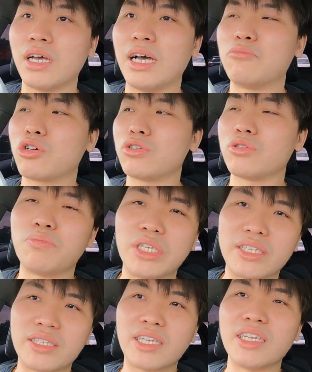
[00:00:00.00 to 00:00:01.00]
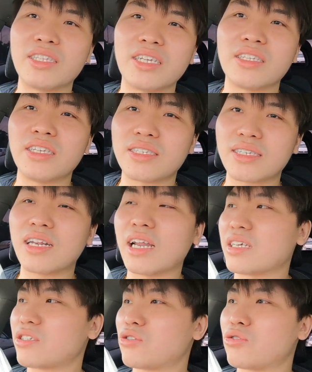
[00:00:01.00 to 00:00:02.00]
I'm not going to be tinting this
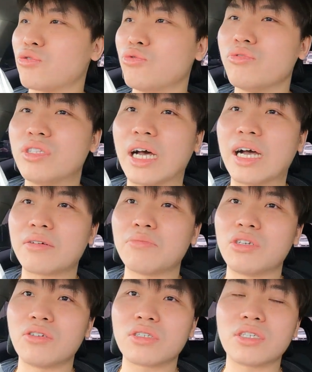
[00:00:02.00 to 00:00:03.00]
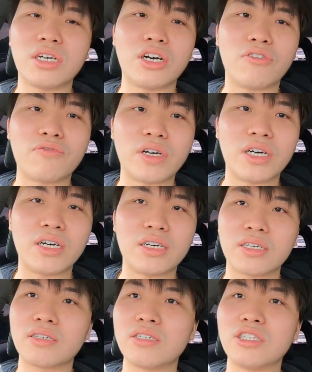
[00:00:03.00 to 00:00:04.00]
glass too dark because of
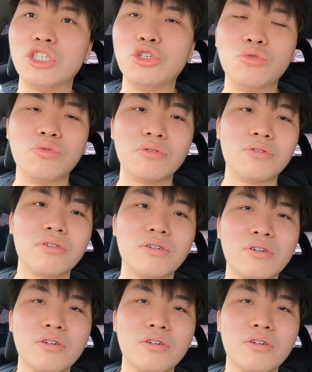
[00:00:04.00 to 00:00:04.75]
new